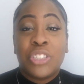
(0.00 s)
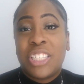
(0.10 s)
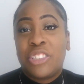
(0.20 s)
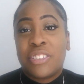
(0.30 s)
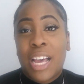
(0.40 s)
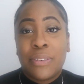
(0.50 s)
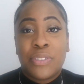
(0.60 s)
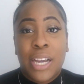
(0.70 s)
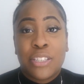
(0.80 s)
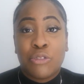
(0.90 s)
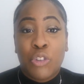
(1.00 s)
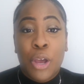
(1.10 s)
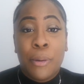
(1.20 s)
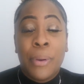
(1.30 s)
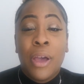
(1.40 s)
you just advertise the
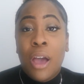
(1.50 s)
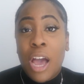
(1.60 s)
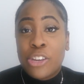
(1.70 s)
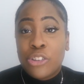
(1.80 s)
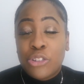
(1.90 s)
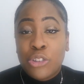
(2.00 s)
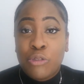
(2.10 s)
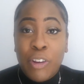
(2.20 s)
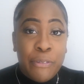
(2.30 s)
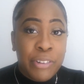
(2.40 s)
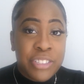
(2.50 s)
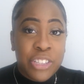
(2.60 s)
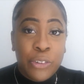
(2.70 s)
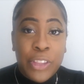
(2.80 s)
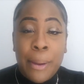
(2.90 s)
room and you do
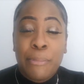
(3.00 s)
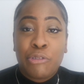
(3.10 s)
referencing on them,